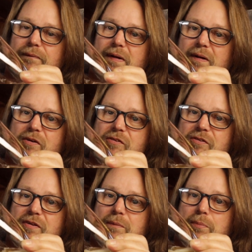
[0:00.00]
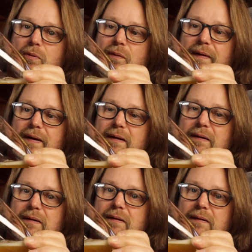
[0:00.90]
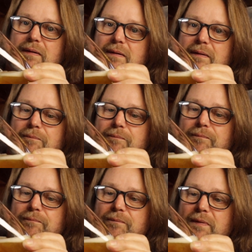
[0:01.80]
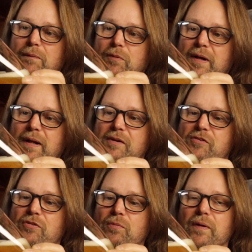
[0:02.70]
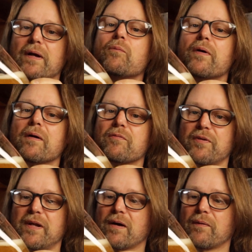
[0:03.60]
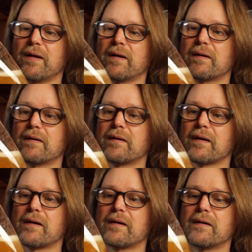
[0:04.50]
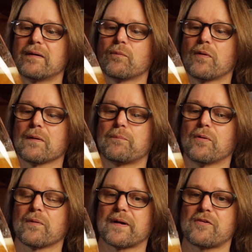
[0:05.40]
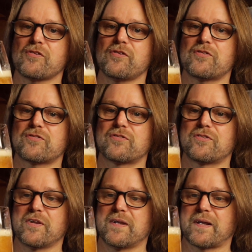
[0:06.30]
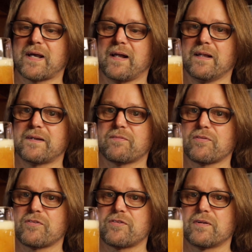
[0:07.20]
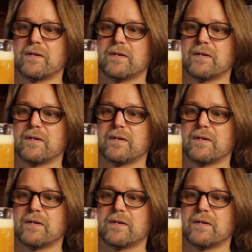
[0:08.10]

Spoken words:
You guys can see the pour there. I'm looking at the screen where I'm videoing while I'm pouring this. Just to see the colour difference.